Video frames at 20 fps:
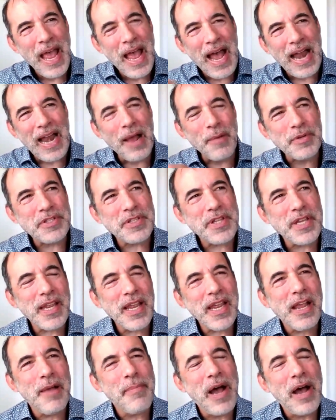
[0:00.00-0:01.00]
And I was
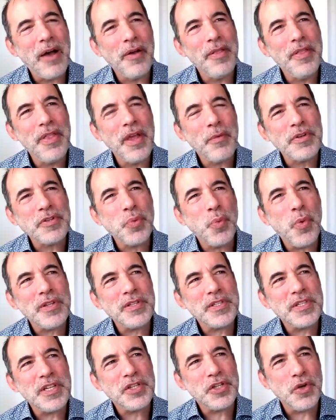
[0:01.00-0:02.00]
thinking about, there was one
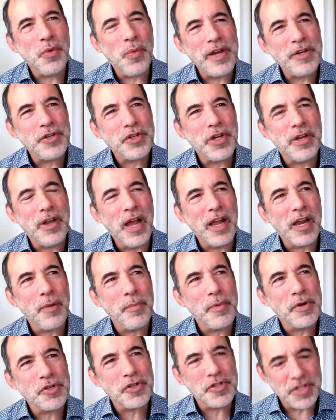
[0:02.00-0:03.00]
situation, a
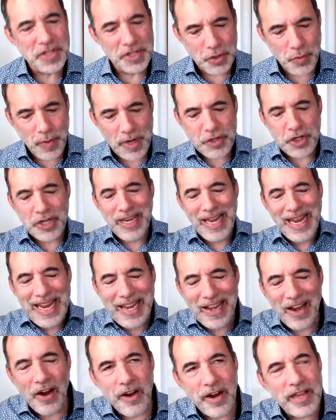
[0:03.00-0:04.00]
commercial situation
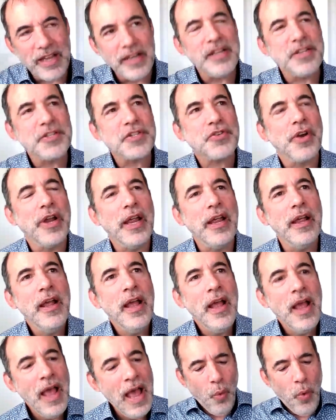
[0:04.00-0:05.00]
in our industry,
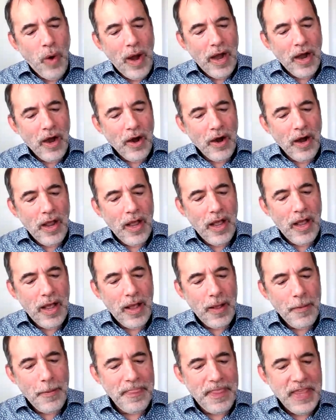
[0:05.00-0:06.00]
where
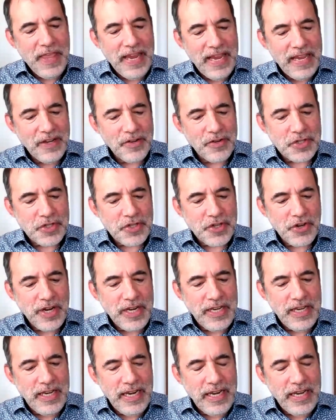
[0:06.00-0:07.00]
the industry
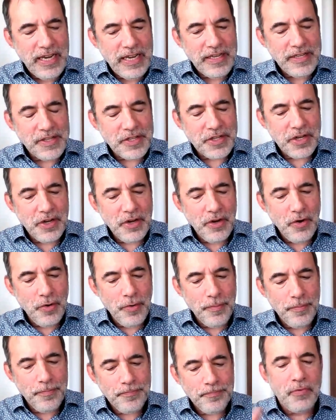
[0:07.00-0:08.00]
needed
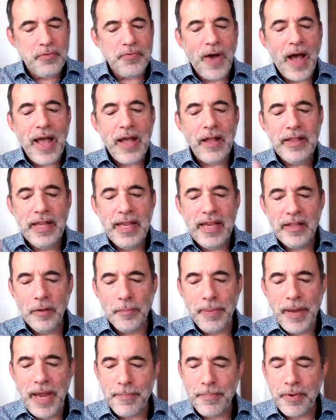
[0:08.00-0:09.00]
to file legal
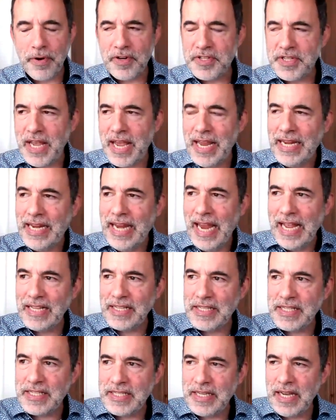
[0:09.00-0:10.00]
papers
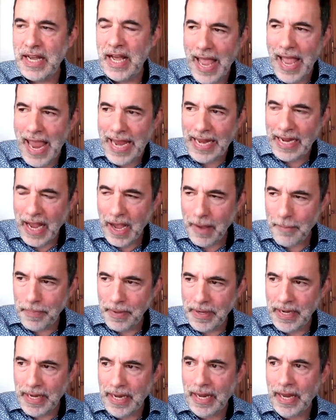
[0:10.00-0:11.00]
against a
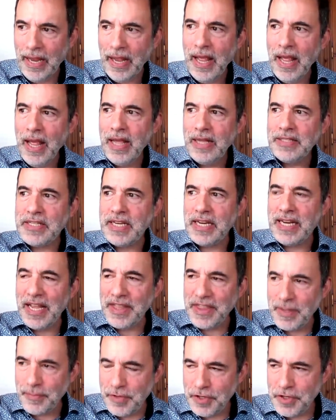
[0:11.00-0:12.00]
company to
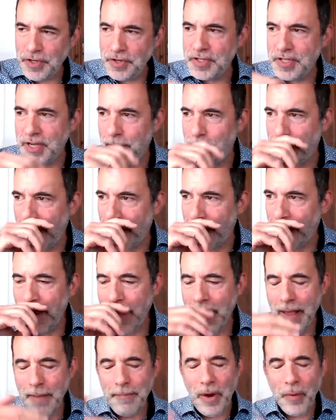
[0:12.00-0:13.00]
get them to do something,
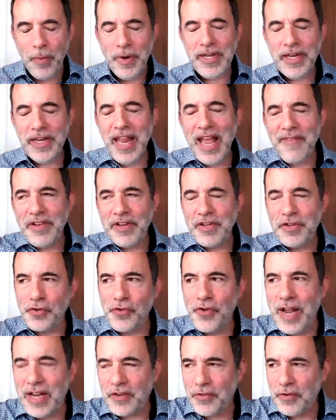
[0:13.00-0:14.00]
but we didn't have a
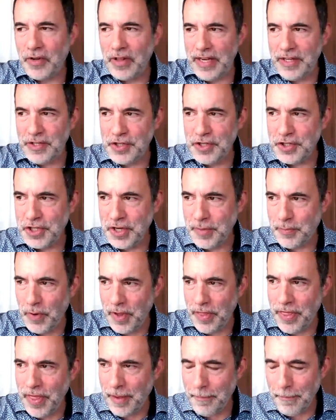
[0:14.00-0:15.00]
direct relationship
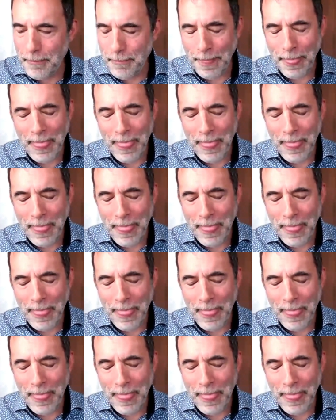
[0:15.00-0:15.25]
with them.